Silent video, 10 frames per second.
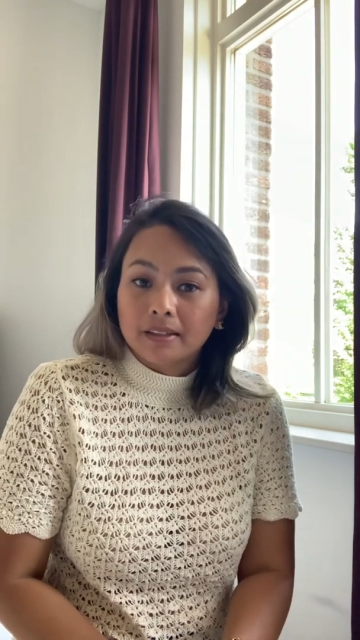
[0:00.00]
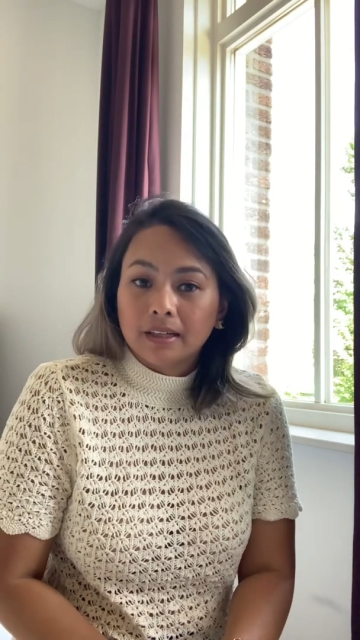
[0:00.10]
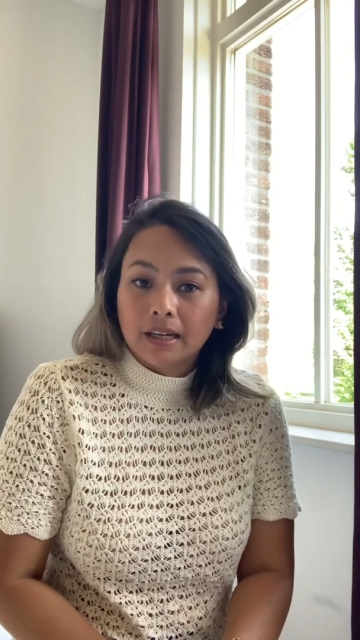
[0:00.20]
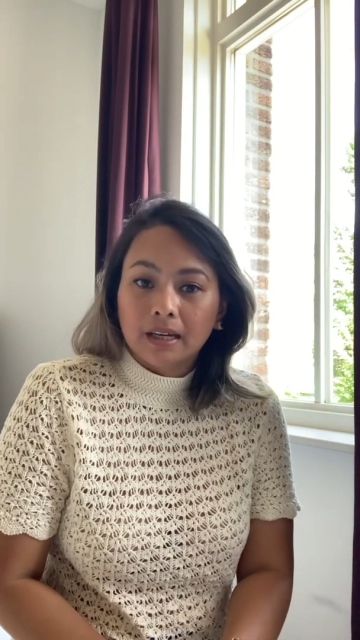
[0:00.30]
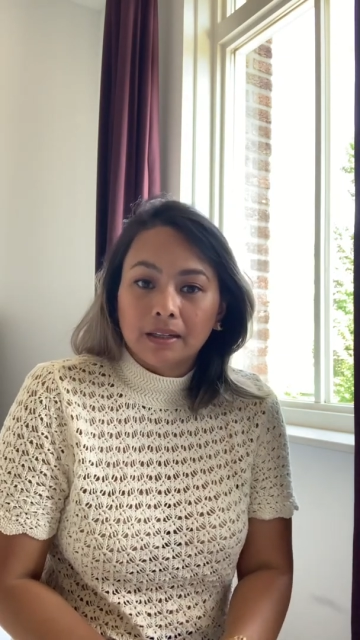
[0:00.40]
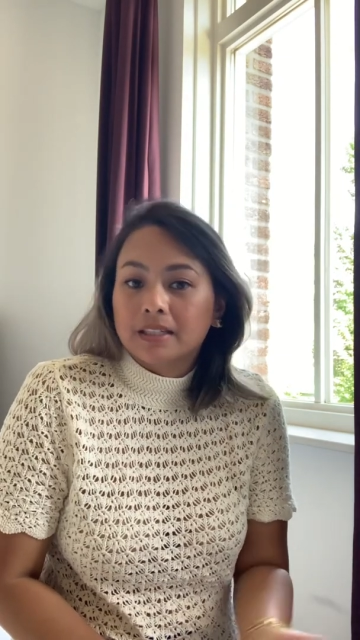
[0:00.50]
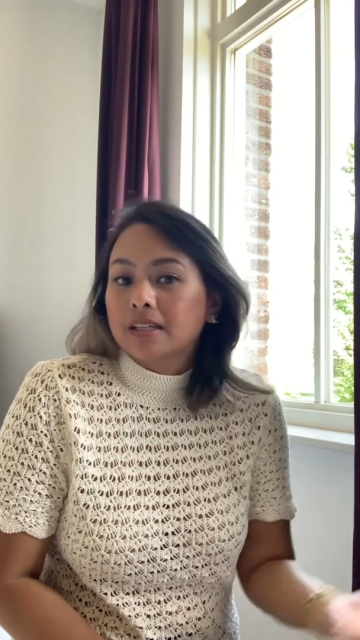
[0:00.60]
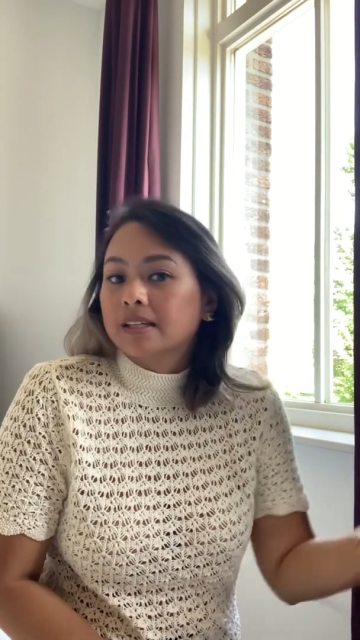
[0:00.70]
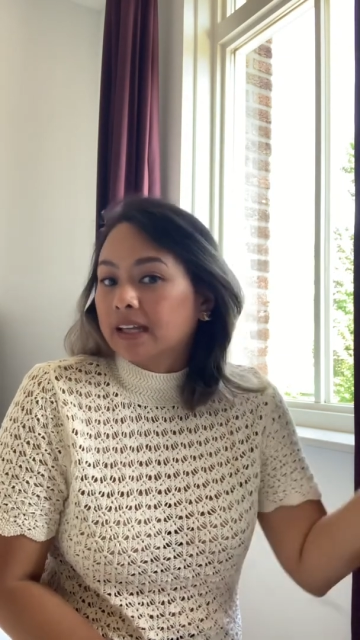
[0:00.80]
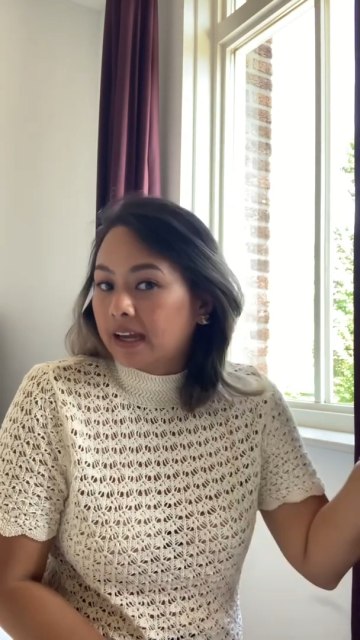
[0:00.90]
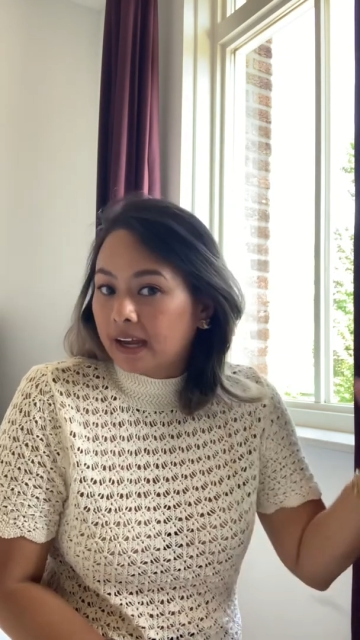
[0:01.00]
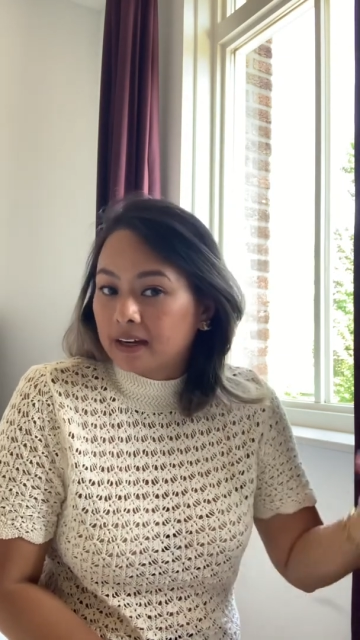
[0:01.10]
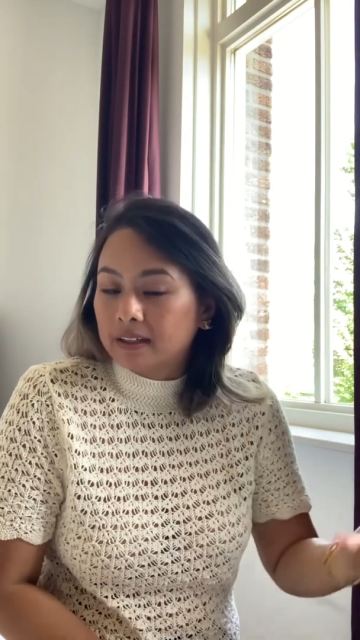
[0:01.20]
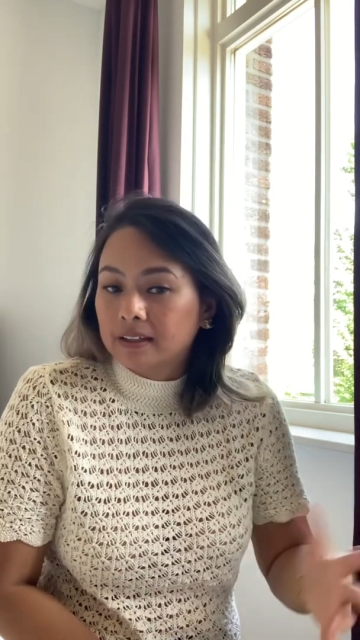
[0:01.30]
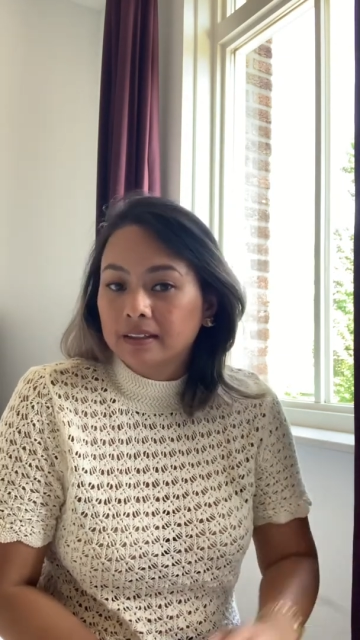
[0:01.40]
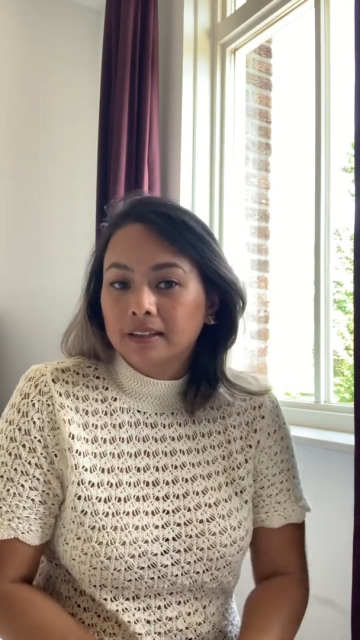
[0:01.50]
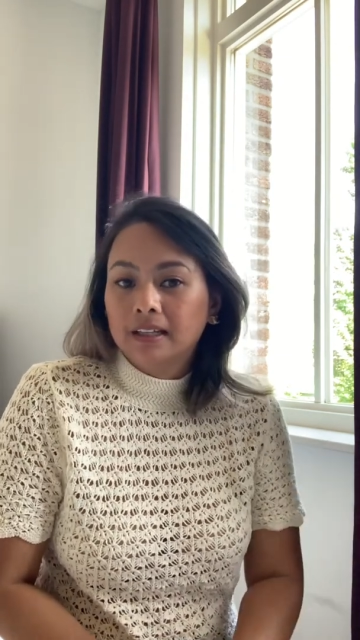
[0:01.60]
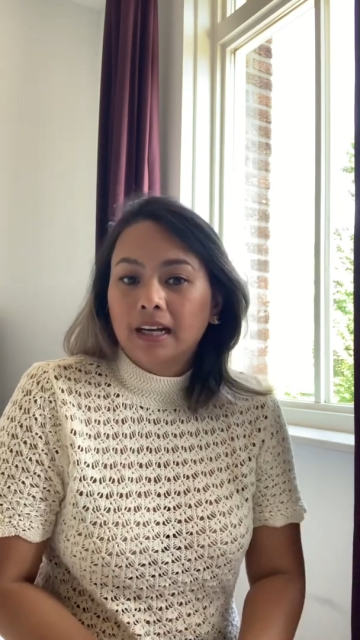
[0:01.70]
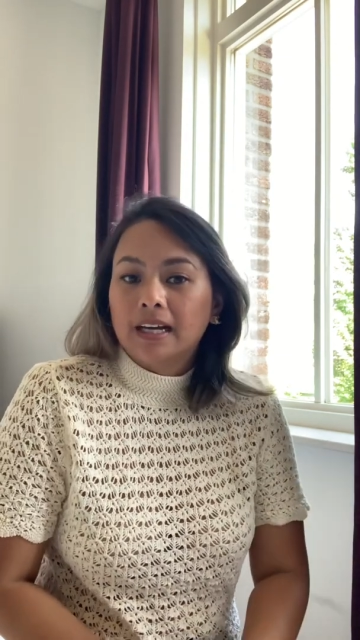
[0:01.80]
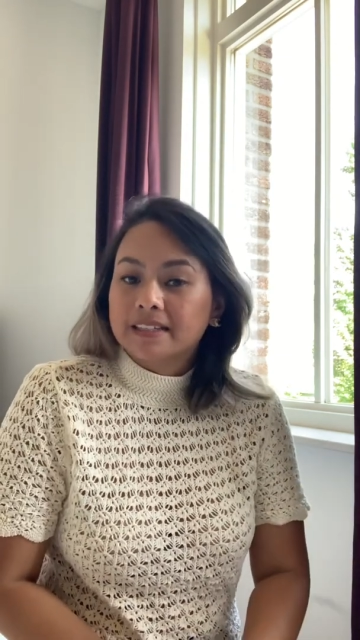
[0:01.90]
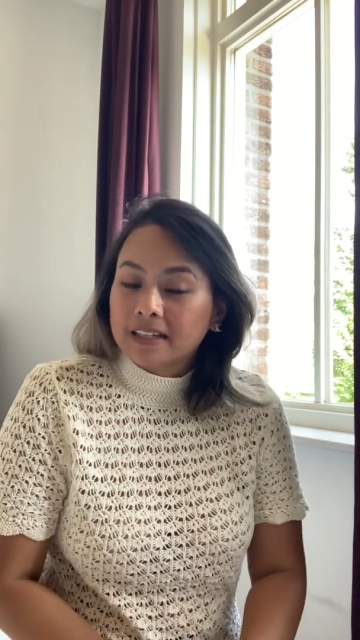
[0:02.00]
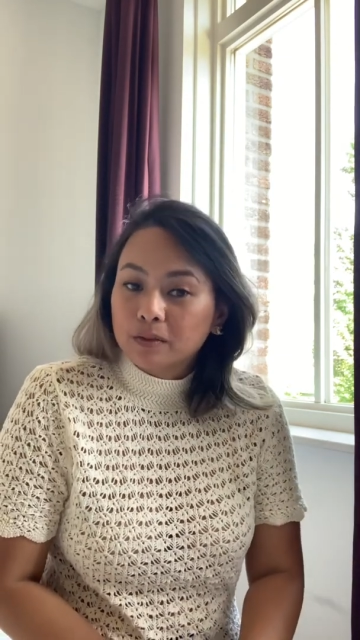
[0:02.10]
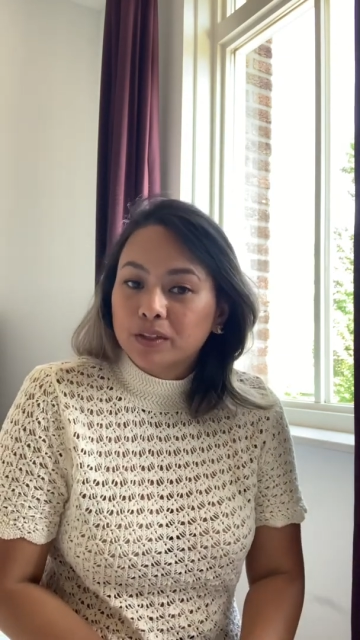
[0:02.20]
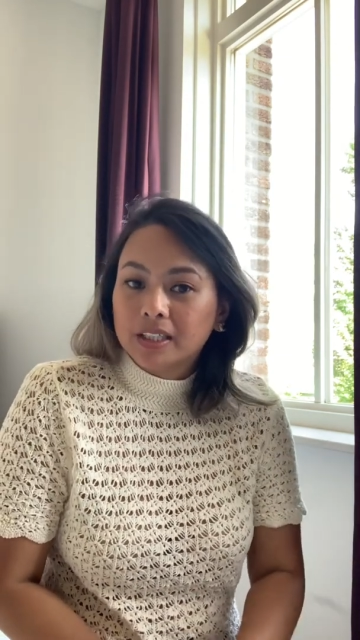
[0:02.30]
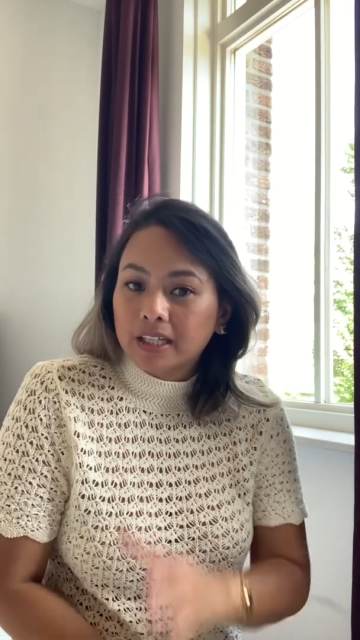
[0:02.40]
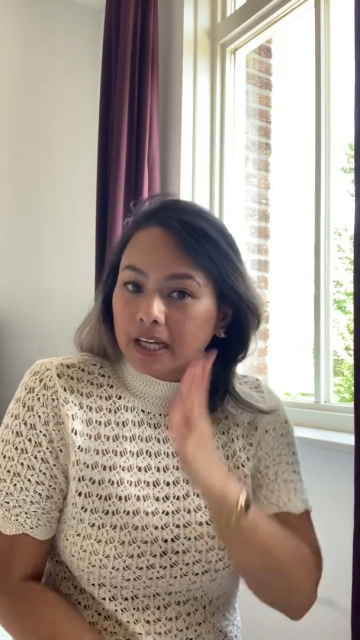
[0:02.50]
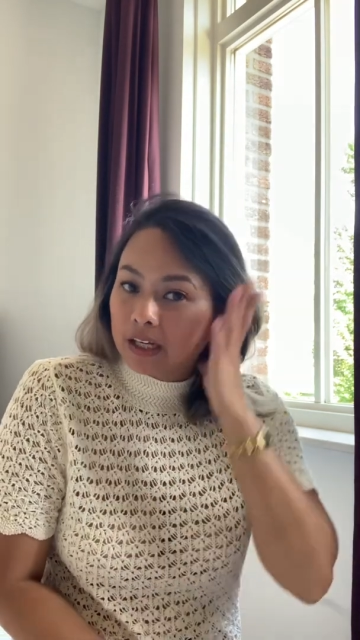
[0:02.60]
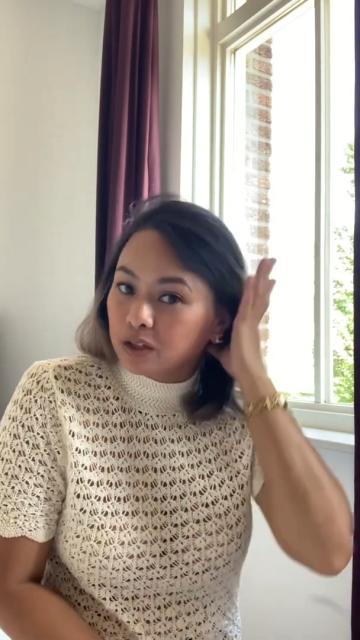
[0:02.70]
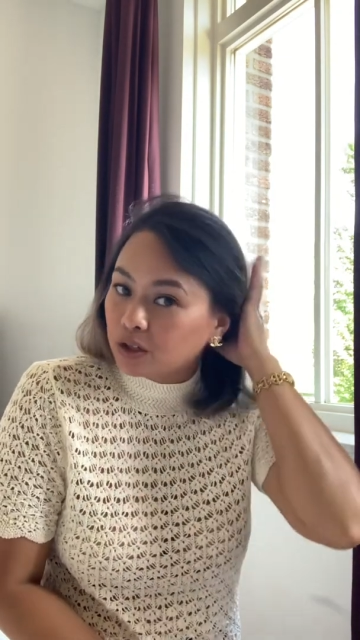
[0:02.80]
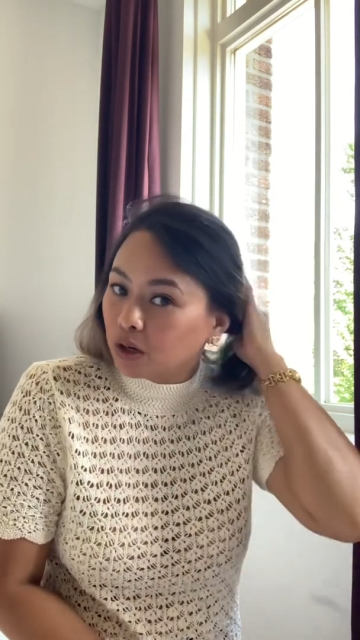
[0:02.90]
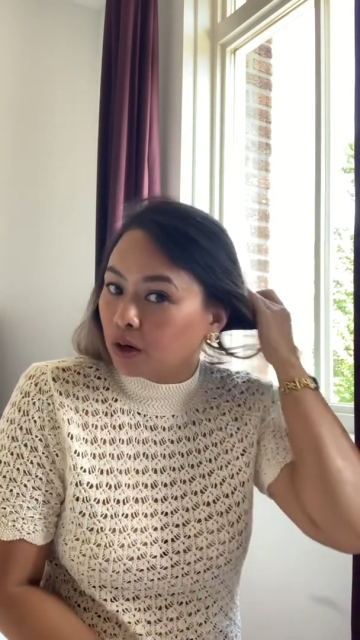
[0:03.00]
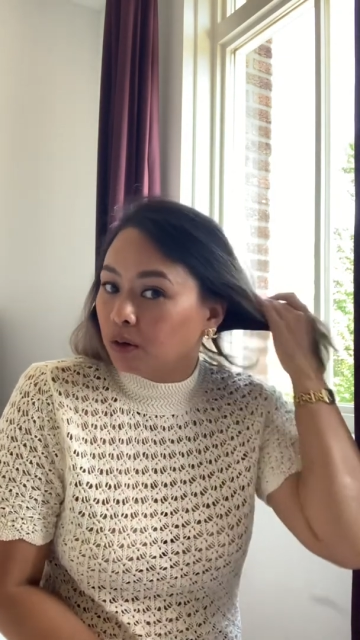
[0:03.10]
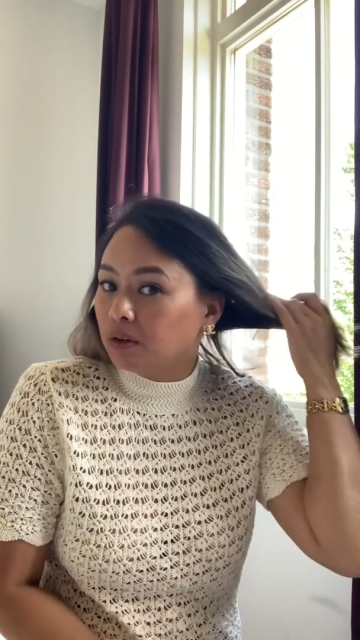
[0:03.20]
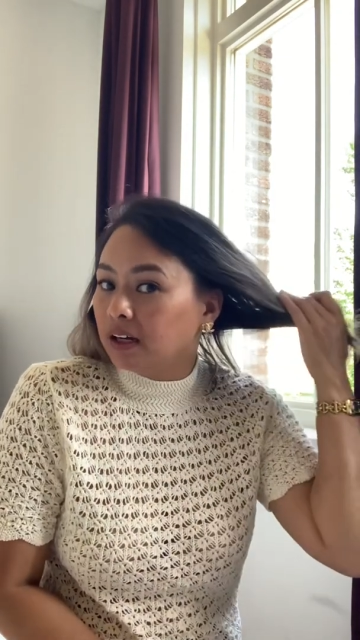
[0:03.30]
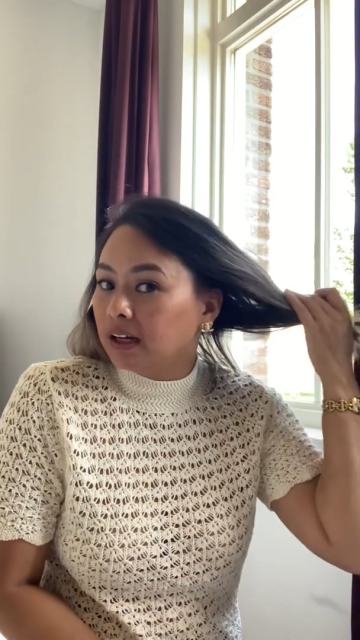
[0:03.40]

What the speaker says: It's just a hair. At the end of the day, you know,